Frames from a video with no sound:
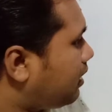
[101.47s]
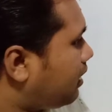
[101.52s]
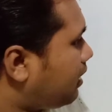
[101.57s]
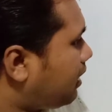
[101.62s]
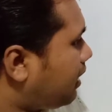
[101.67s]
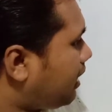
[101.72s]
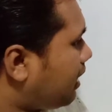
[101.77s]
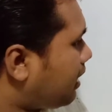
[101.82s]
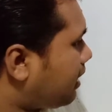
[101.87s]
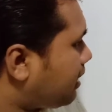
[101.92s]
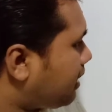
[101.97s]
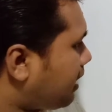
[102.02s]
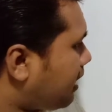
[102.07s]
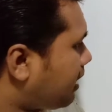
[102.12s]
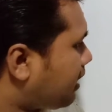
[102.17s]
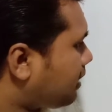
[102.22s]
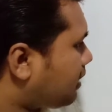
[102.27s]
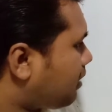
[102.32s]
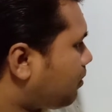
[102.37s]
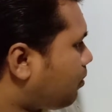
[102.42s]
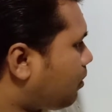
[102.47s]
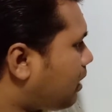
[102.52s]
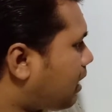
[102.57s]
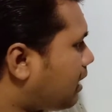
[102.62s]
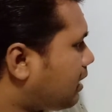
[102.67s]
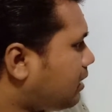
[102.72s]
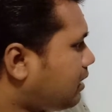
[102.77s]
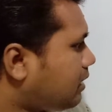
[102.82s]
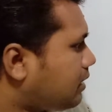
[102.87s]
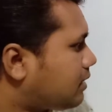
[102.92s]
And another
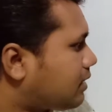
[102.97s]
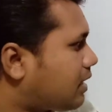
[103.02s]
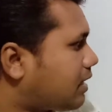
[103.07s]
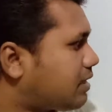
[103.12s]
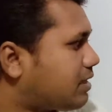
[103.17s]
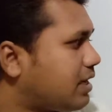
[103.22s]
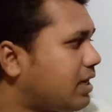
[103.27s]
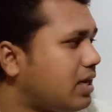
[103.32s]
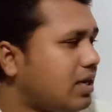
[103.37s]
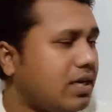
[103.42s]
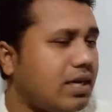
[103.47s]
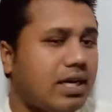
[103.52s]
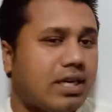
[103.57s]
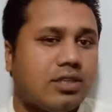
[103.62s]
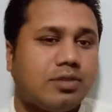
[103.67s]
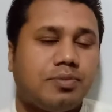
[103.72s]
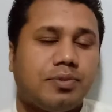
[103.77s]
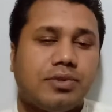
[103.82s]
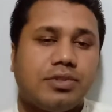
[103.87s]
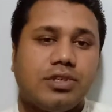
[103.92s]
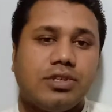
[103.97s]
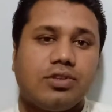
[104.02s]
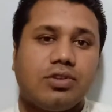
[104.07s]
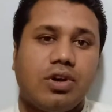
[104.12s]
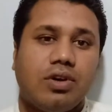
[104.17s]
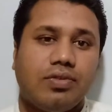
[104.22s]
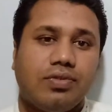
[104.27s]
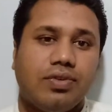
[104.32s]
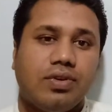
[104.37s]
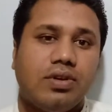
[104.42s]
one, the daily expenses
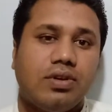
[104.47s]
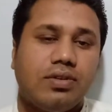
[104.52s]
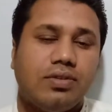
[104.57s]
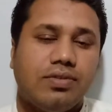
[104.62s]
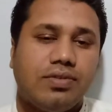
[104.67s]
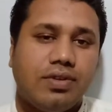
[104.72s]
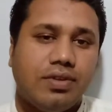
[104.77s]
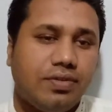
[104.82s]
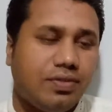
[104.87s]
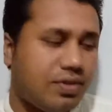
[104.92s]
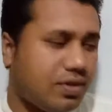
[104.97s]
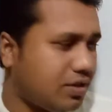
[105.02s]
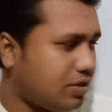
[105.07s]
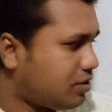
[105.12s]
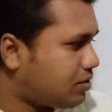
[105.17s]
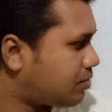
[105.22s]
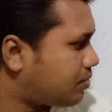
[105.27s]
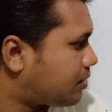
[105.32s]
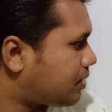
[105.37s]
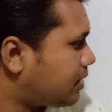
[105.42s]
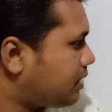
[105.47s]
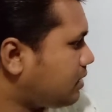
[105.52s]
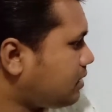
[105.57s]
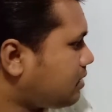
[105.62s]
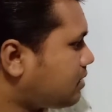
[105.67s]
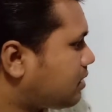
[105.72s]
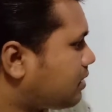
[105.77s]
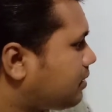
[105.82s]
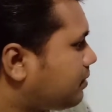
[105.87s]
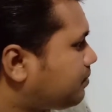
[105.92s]
of 50
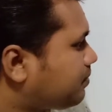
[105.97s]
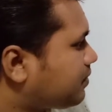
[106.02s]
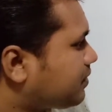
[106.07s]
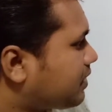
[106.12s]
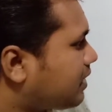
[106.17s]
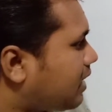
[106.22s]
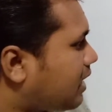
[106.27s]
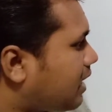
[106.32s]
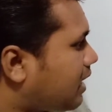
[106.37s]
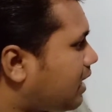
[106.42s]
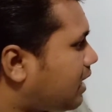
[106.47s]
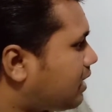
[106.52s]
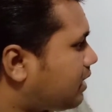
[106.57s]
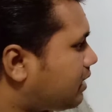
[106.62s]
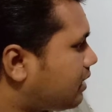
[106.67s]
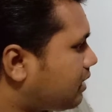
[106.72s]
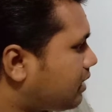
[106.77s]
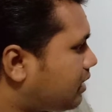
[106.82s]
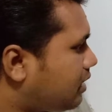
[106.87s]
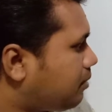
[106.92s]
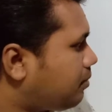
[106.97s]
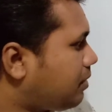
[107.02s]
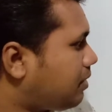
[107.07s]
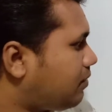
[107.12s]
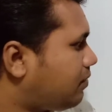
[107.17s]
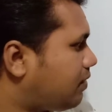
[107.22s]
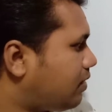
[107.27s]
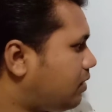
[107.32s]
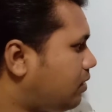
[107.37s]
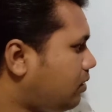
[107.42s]
students are given
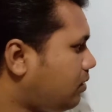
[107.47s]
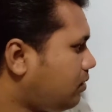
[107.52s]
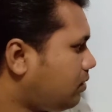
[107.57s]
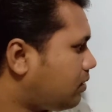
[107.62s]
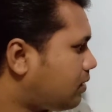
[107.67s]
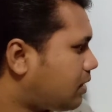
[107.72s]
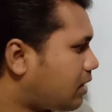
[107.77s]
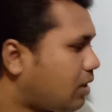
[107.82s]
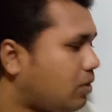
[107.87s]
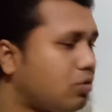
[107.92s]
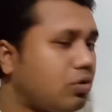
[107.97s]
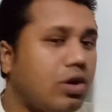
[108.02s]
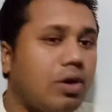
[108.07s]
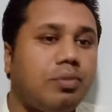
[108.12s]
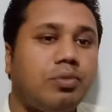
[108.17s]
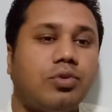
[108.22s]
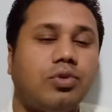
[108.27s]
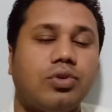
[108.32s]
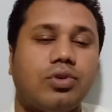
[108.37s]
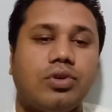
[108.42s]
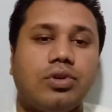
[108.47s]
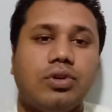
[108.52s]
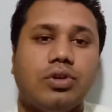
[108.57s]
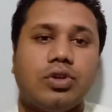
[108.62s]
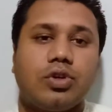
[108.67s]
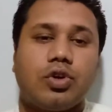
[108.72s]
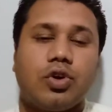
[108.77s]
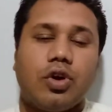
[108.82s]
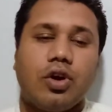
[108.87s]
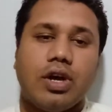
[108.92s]
below. Now we have to
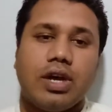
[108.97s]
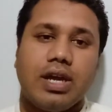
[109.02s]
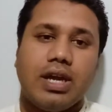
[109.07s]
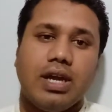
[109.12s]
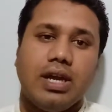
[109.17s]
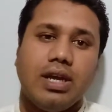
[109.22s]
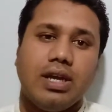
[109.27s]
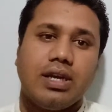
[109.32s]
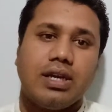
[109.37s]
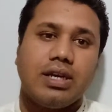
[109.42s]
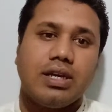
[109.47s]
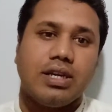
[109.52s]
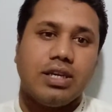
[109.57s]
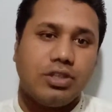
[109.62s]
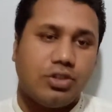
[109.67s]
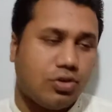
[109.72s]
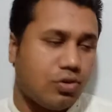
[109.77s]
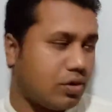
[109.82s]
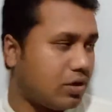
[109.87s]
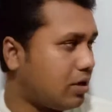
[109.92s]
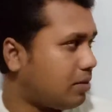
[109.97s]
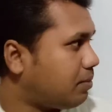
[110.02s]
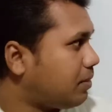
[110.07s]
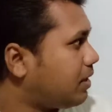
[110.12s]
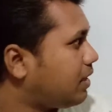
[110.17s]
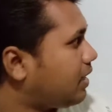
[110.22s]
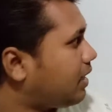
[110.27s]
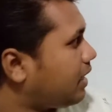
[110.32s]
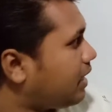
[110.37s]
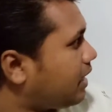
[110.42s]
draw a histogram,
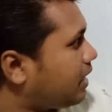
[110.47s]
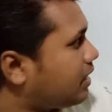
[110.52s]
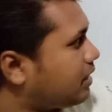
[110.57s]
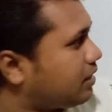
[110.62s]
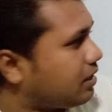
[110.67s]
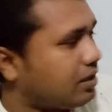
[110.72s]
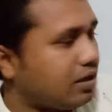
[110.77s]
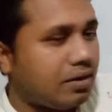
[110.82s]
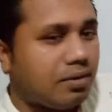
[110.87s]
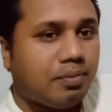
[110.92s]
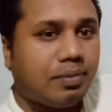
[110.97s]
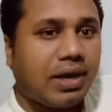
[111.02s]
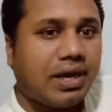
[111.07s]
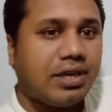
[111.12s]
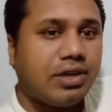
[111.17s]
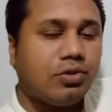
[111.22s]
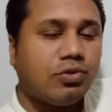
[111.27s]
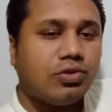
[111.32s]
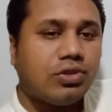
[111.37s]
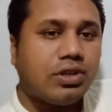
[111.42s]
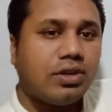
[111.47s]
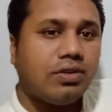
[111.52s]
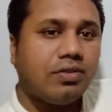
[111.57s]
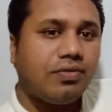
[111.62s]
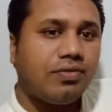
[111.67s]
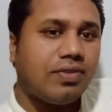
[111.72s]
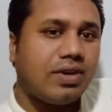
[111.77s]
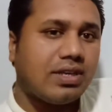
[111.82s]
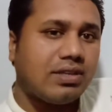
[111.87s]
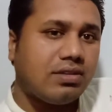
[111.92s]
and by using
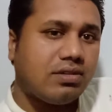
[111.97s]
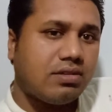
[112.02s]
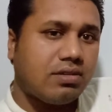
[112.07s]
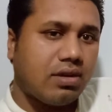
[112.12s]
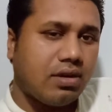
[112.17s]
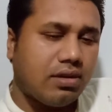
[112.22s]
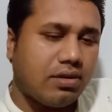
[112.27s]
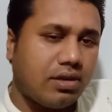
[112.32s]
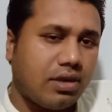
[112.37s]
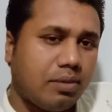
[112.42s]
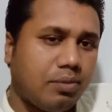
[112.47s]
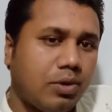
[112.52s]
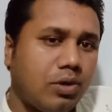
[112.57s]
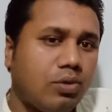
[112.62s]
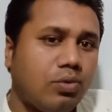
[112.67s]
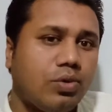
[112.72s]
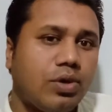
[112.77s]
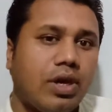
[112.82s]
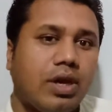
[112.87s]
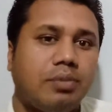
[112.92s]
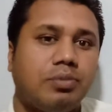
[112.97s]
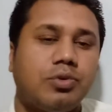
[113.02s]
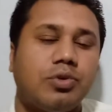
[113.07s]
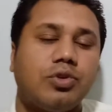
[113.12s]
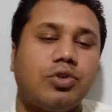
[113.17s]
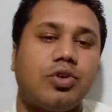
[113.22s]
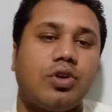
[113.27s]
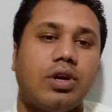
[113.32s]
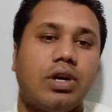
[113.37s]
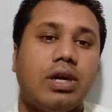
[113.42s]
first table we have to
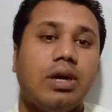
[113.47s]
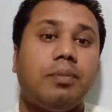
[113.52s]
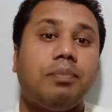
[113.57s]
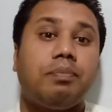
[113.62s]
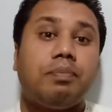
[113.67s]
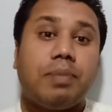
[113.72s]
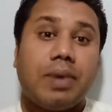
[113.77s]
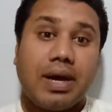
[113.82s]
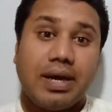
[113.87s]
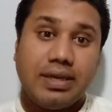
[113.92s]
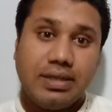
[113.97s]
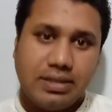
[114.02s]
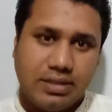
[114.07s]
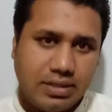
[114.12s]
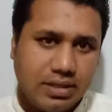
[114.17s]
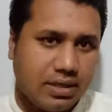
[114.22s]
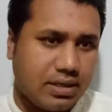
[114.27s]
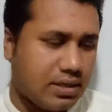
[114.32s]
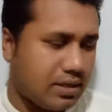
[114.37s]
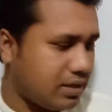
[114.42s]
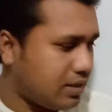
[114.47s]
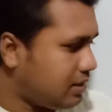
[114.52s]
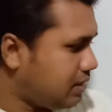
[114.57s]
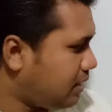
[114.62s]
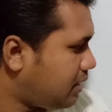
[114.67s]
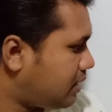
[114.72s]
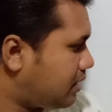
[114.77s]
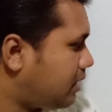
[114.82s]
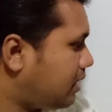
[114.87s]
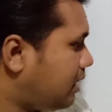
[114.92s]
draw a pie chart.
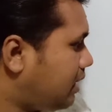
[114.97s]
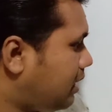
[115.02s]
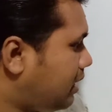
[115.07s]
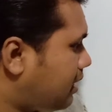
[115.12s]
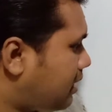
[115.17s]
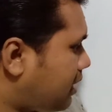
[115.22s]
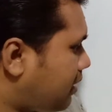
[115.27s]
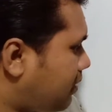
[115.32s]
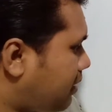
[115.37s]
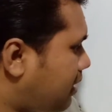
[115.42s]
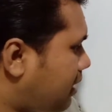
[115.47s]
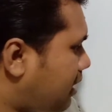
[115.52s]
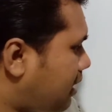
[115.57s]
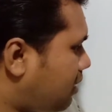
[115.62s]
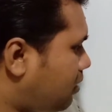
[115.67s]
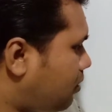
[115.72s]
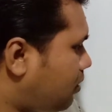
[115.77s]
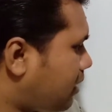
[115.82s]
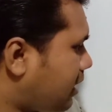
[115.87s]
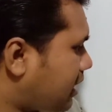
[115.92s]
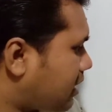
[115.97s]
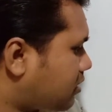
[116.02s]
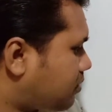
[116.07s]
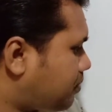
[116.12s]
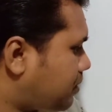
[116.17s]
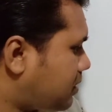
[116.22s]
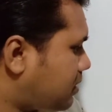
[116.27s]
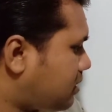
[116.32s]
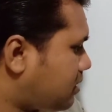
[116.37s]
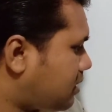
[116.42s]
Clear? Now here look,
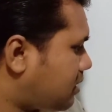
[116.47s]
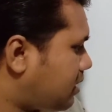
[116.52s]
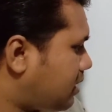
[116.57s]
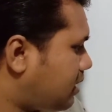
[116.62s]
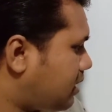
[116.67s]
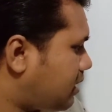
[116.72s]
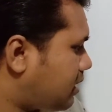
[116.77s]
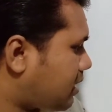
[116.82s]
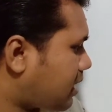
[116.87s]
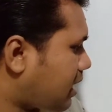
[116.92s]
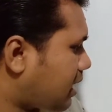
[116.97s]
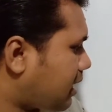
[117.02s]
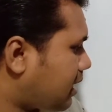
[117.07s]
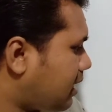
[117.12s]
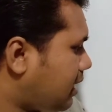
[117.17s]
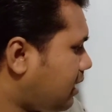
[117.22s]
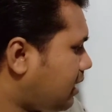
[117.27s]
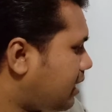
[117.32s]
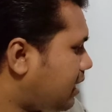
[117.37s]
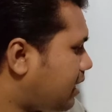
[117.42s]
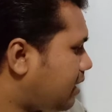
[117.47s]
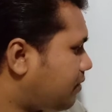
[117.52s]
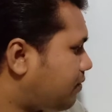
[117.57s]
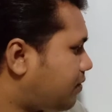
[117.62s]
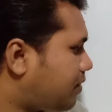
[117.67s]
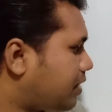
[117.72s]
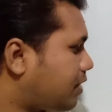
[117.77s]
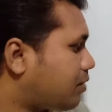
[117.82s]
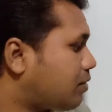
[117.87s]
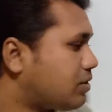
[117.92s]
expense in taka and
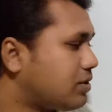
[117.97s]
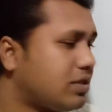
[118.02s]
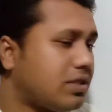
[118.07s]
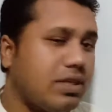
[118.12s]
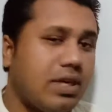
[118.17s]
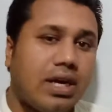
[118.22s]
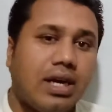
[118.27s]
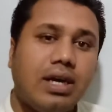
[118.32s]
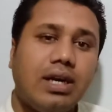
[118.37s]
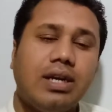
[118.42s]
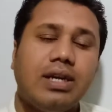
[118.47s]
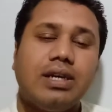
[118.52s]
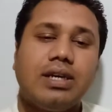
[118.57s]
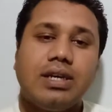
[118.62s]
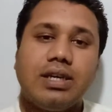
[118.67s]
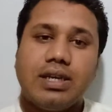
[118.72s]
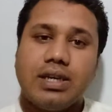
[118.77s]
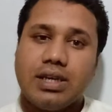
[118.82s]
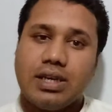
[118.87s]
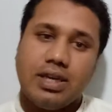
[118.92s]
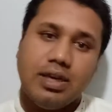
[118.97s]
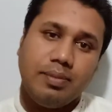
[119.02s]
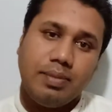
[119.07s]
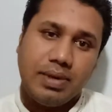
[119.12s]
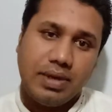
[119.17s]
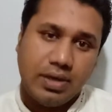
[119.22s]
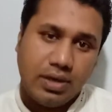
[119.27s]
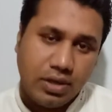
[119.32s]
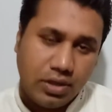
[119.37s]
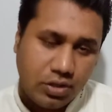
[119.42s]
frequency are given.